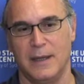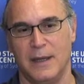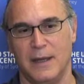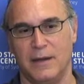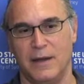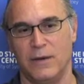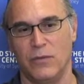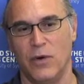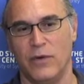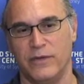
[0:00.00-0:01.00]
And they're
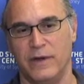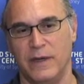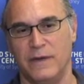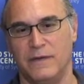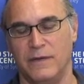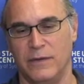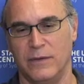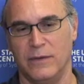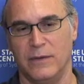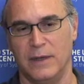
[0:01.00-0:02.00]
woven into